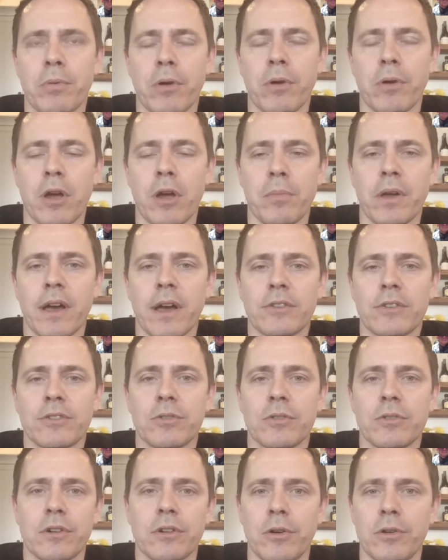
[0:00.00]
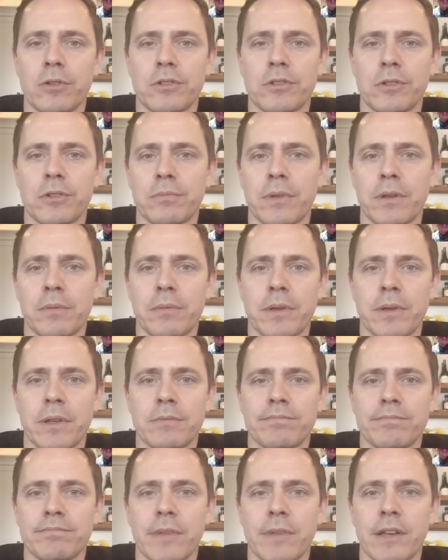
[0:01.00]
probably be a high school coach and maybe a
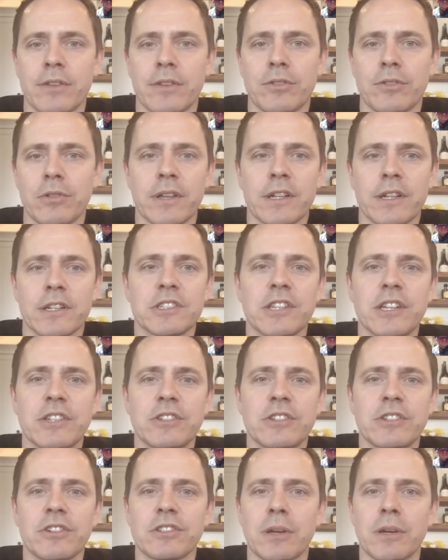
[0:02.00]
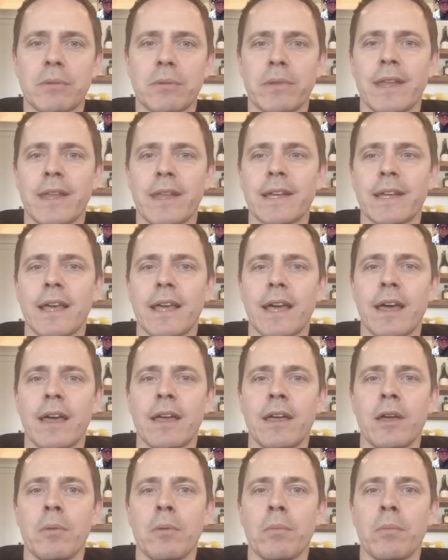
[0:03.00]
high school English teacher or something like that.